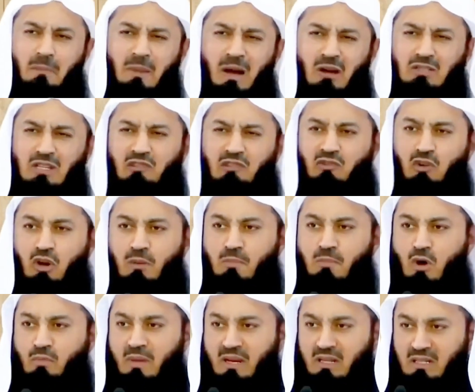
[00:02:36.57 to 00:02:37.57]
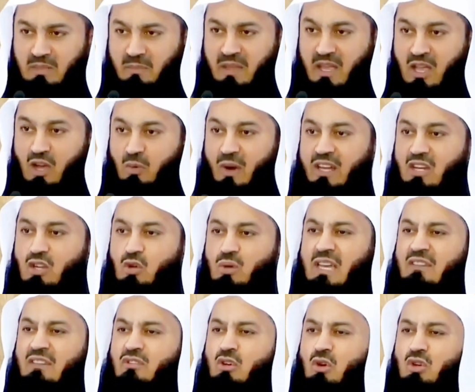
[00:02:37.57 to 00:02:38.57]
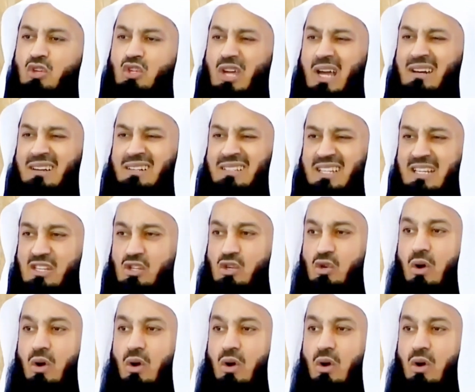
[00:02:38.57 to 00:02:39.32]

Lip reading: about it for a moment. When you give your charities,